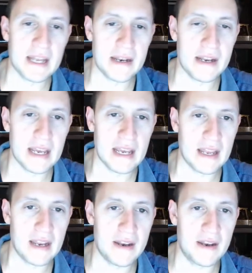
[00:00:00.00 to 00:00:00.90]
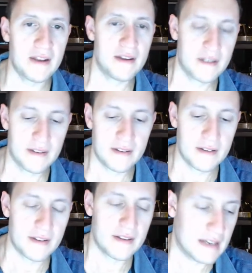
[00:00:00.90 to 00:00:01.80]
in in
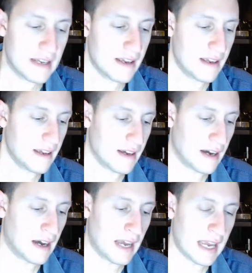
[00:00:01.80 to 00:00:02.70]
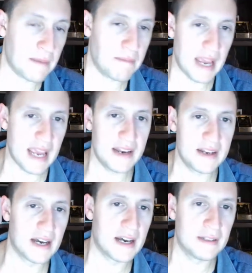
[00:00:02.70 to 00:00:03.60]
uh, in
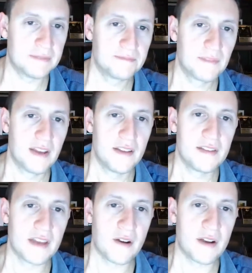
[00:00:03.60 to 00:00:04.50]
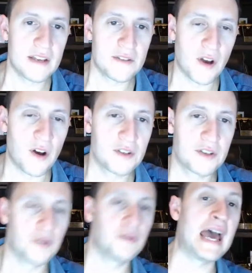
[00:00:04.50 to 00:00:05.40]
Panda, there is
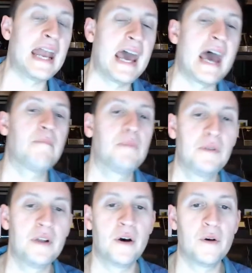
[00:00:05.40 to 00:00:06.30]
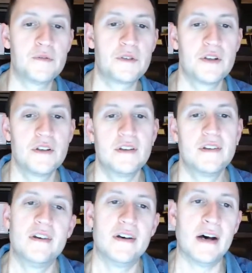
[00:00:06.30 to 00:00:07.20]
also that apple note,
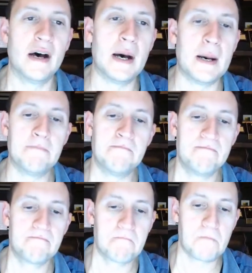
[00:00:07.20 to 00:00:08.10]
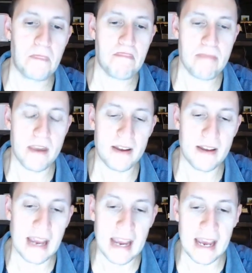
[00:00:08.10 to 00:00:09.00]
um,
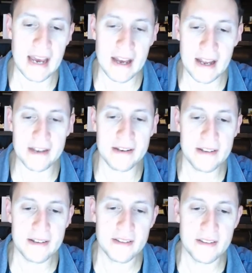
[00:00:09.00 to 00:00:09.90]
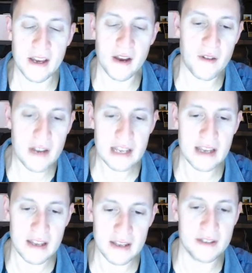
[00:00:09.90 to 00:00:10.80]
and there
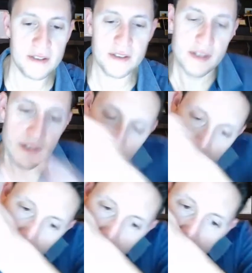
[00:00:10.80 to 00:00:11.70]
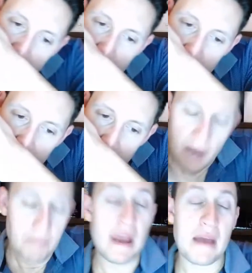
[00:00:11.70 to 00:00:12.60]
is
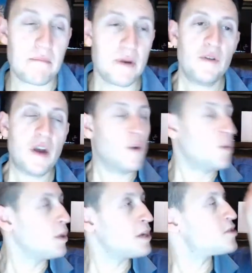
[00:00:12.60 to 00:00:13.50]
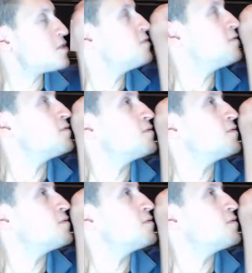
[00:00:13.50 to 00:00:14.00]
a bamboo note, which